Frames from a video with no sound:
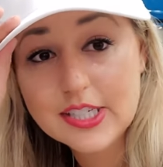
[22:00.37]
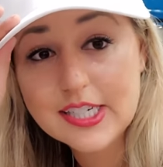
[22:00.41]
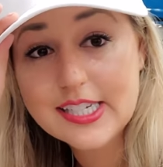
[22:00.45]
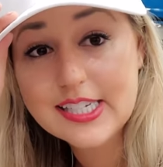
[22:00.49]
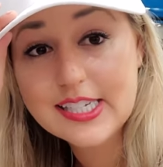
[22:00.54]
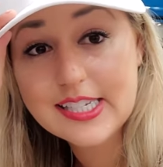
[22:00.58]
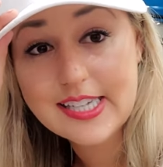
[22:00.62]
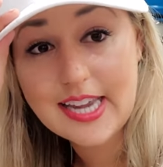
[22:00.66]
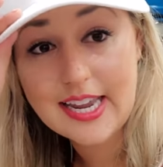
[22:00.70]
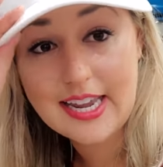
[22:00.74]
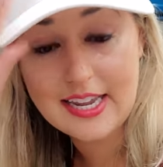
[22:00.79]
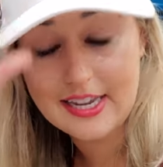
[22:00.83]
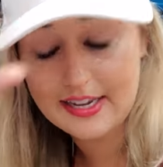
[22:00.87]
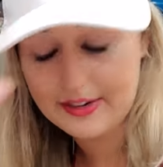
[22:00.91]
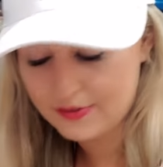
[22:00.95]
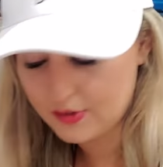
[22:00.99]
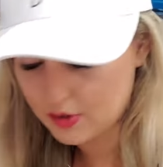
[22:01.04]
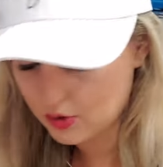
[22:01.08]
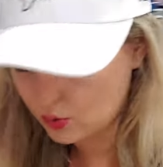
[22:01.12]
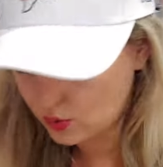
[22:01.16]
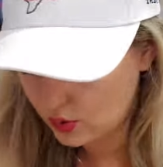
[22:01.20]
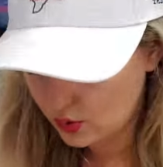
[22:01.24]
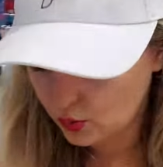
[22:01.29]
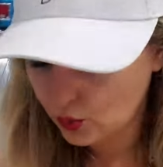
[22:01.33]
saved
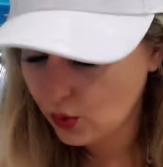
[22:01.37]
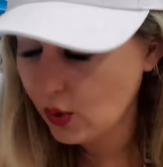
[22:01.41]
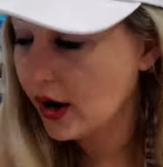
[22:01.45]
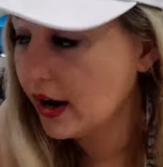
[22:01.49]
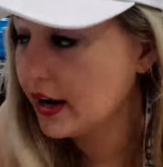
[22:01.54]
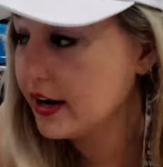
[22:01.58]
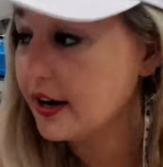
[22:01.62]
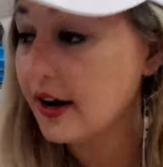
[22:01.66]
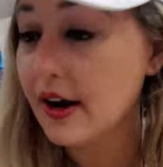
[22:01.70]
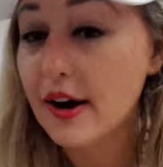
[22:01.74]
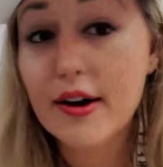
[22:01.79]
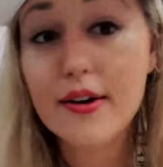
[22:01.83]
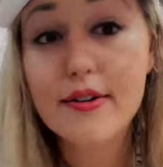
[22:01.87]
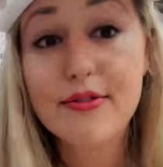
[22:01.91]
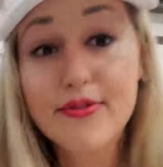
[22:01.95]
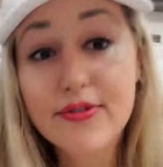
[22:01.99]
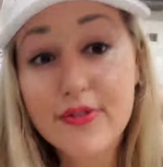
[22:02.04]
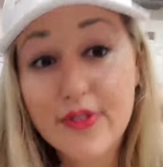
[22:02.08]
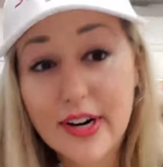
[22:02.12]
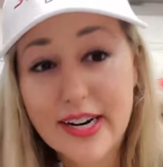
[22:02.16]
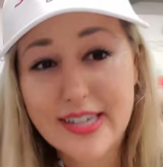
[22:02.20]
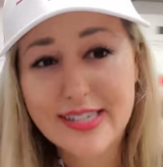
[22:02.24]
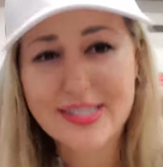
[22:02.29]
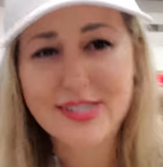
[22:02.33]
one of
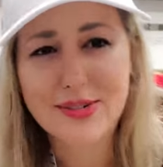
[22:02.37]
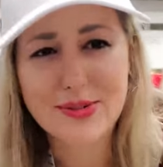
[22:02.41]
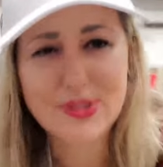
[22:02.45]
France.